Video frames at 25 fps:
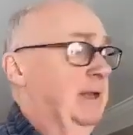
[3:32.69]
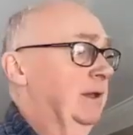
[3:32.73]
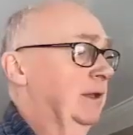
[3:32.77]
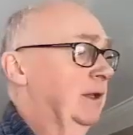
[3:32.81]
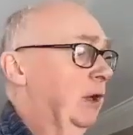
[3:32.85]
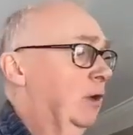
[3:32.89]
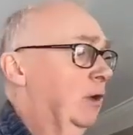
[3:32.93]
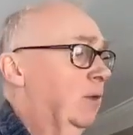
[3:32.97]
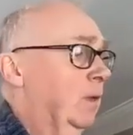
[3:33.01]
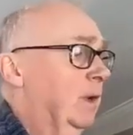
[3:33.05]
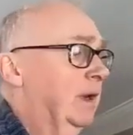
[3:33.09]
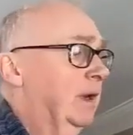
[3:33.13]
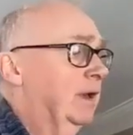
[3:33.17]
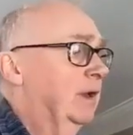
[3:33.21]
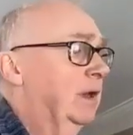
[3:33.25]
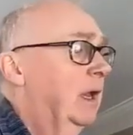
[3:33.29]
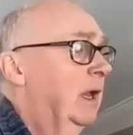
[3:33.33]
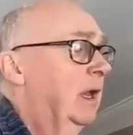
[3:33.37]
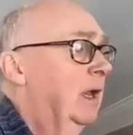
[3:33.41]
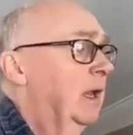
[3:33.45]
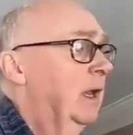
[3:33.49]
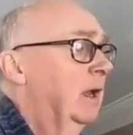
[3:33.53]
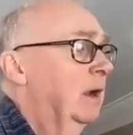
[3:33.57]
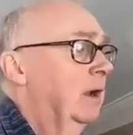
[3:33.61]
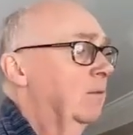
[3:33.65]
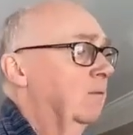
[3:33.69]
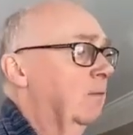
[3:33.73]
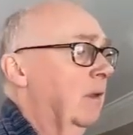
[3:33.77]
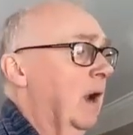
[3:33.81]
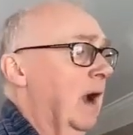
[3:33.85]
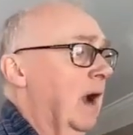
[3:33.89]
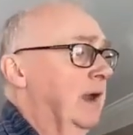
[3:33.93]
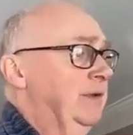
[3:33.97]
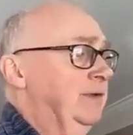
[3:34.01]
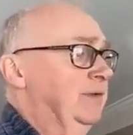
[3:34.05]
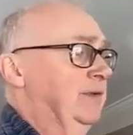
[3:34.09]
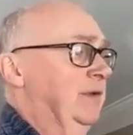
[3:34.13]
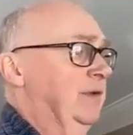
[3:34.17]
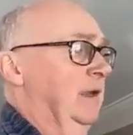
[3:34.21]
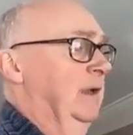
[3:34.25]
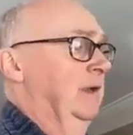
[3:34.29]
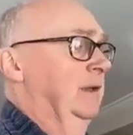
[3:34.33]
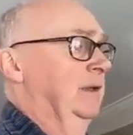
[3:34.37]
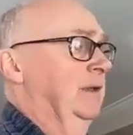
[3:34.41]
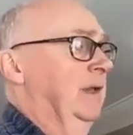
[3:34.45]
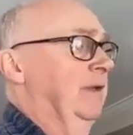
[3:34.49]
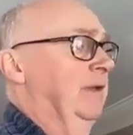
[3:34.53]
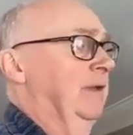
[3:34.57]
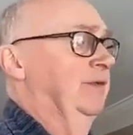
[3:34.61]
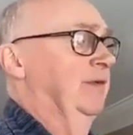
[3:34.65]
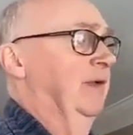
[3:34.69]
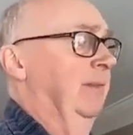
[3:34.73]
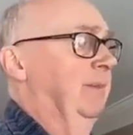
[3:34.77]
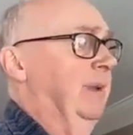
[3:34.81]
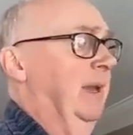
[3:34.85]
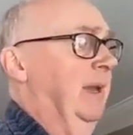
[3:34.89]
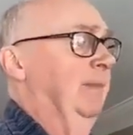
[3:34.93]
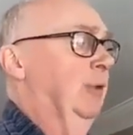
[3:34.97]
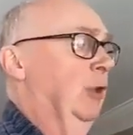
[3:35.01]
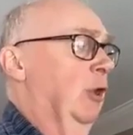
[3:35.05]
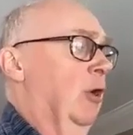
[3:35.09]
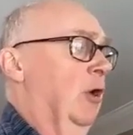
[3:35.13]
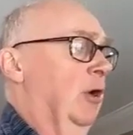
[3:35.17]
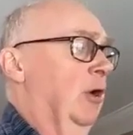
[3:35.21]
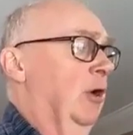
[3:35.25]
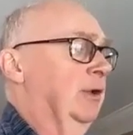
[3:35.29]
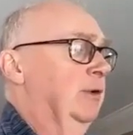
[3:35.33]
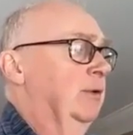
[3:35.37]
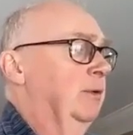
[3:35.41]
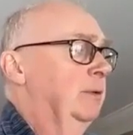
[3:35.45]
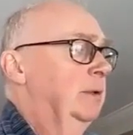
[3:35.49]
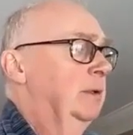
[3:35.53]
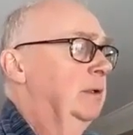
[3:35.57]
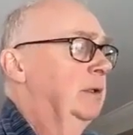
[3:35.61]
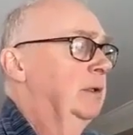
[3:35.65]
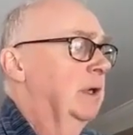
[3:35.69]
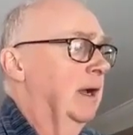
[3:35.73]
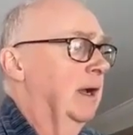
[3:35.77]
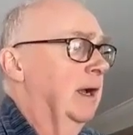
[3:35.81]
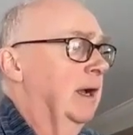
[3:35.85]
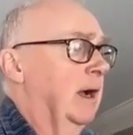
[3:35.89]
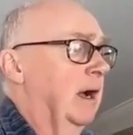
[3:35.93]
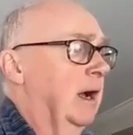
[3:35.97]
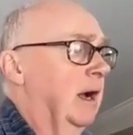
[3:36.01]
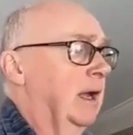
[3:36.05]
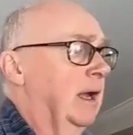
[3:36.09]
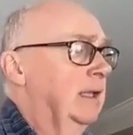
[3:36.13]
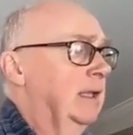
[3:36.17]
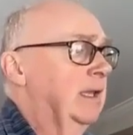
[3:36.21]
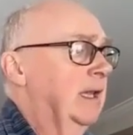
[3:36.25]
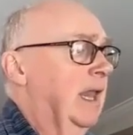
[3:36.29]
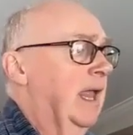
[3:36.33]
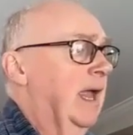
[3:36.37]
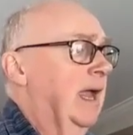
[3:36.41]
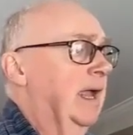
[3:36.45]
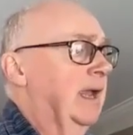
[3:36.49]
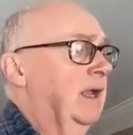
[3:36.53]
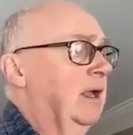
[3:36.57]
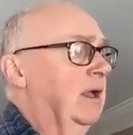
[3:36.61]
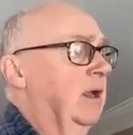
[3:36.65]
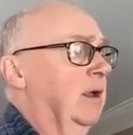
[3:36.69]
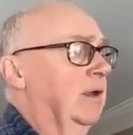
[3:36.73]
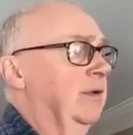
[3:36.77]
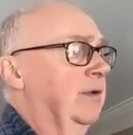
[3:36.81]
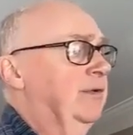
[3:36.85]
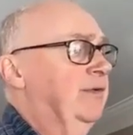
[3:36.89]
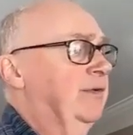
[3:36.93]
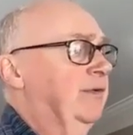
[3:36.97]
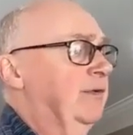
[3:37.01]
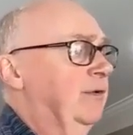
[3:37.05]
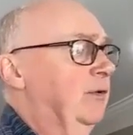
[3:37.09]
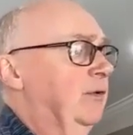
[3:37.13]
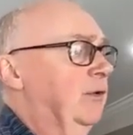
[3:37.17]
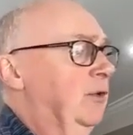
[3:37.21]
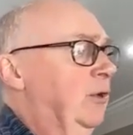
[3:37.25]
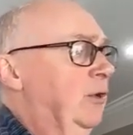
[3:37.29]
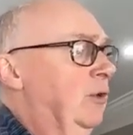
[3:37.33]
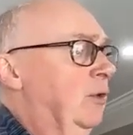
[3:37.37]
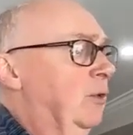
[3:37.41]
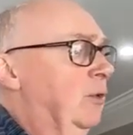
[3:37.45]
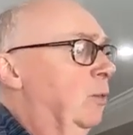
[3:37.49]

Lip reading: And the critic writes that some people argue, unlike certain